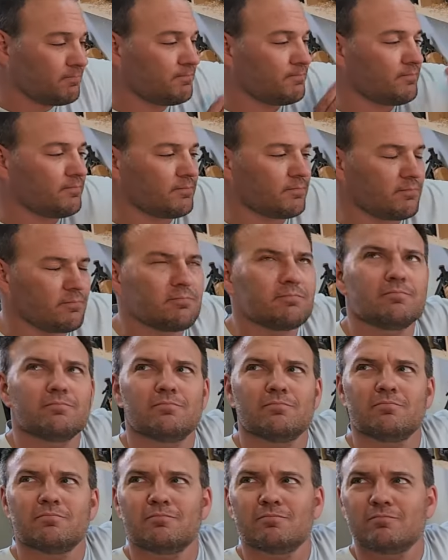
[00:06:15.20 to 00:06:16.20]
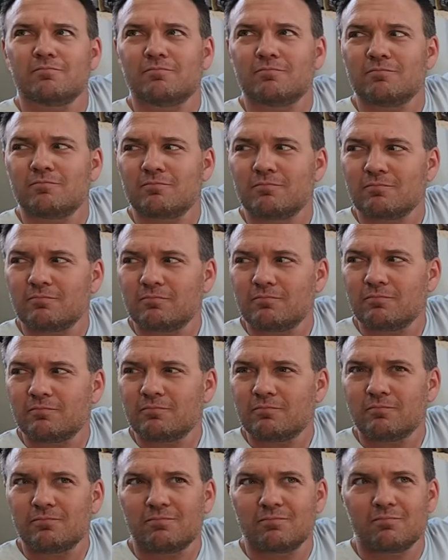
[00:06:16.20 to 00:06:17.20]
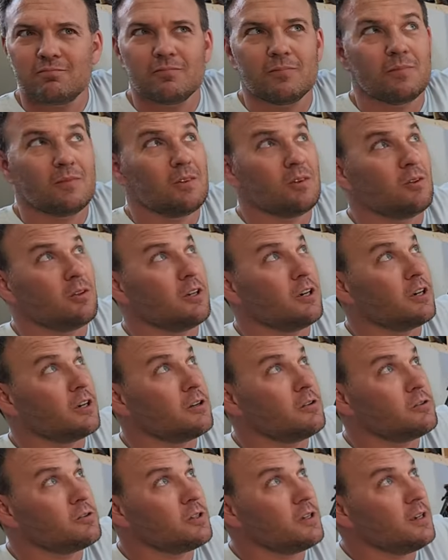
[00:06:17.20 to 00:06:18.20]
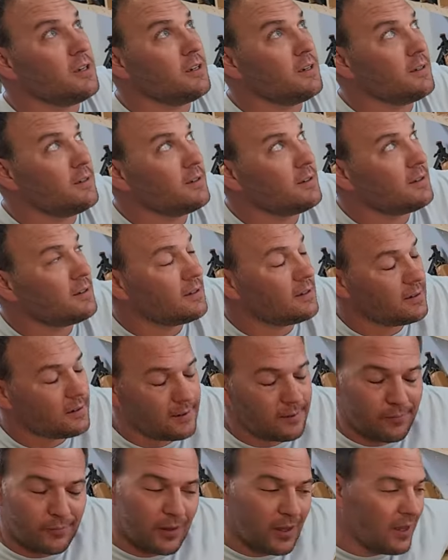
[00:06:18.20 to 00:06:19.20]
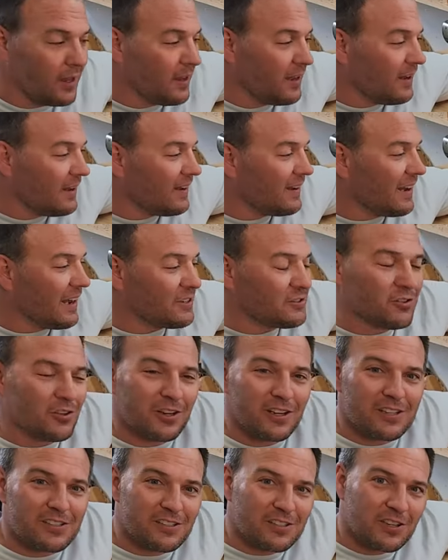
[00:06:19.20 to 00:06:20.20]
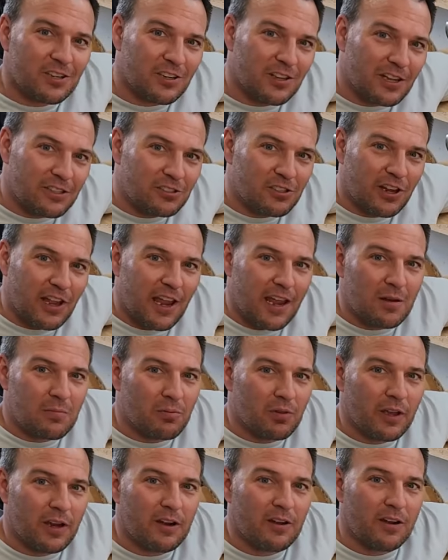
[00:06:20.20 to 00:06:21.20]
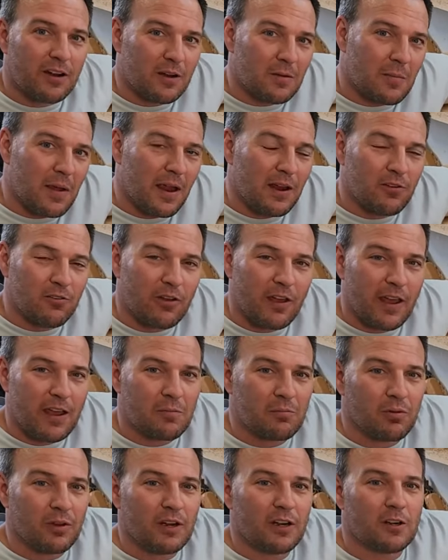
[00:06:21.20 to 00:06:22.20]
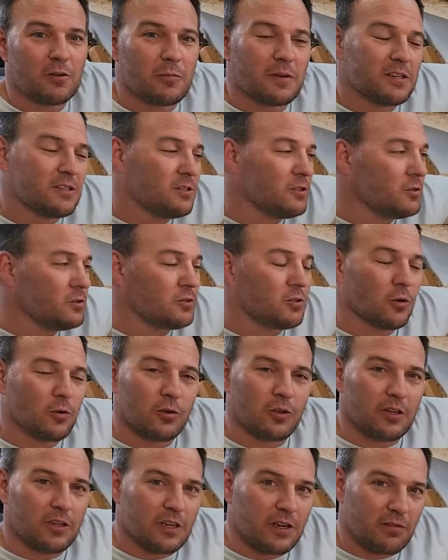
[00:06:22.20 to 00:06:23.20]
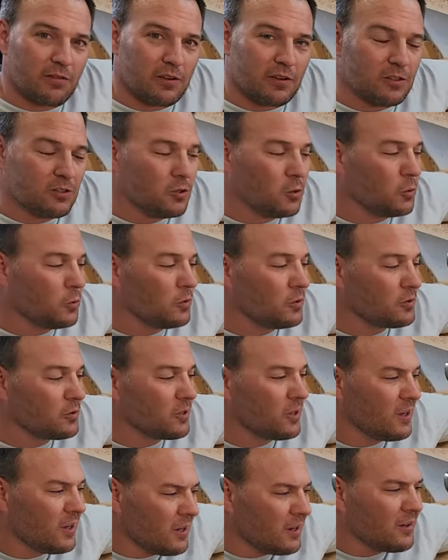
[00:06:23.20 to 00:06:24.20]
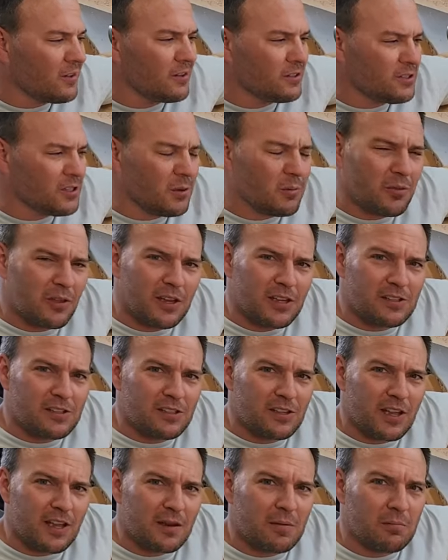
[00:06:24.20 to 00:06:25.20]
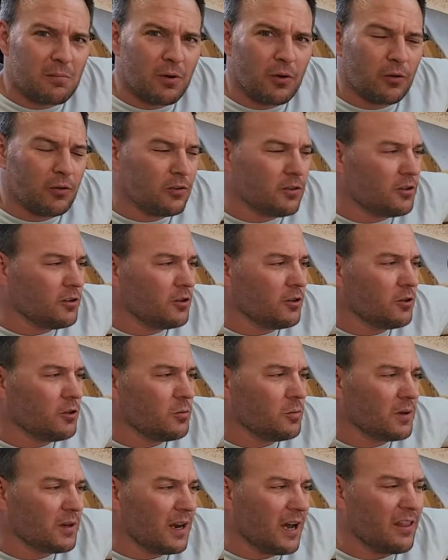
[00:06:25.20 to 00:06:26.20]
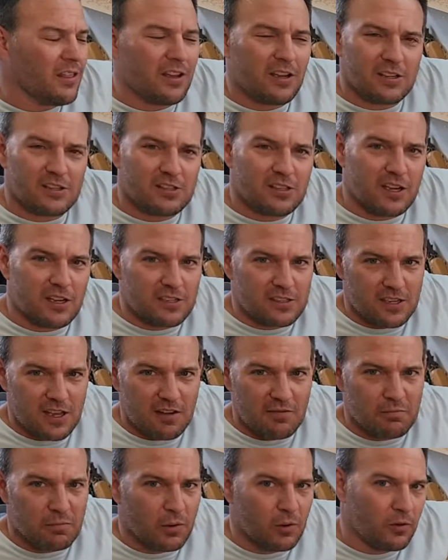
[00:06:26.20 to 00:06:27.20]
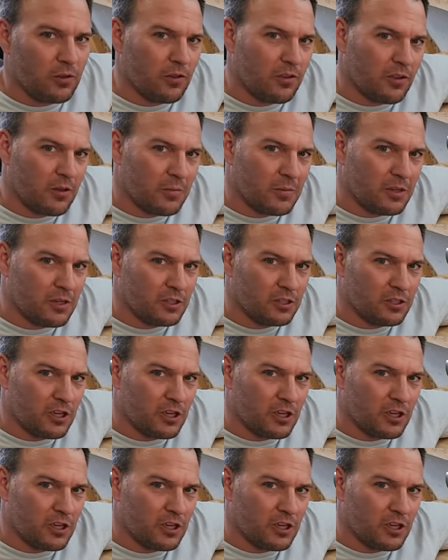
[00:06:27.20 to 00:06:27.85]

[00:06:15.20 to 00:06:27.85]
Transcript: good compared to a manual hand planer? Oh, there it goes again. I sort of consider an electric hand planer and a manual hand planer to be two totally different tools. There are some things that they can both do, but I think it's nice to have both of them in your